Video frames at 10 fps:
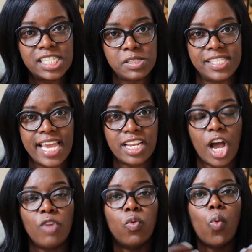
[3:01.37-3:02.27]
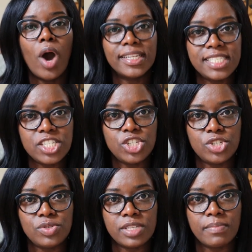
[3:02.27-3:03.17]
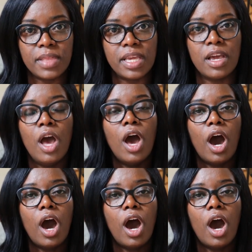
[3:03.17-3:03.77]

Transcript: a state of wanting to do something,